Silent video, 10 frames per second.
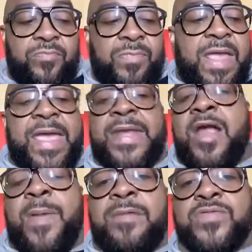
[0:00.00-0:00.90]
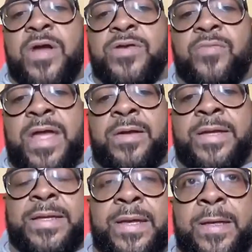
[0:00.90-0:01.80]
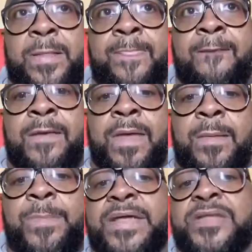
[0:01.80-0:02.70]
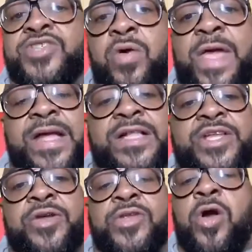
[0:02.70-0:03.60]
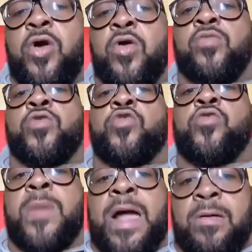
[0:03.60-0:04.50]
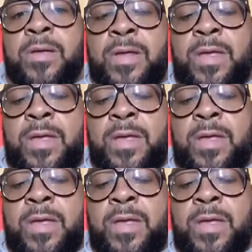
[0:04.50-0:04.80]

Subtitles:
And everybody was walking around, and Big Joe had cleared the whole room out.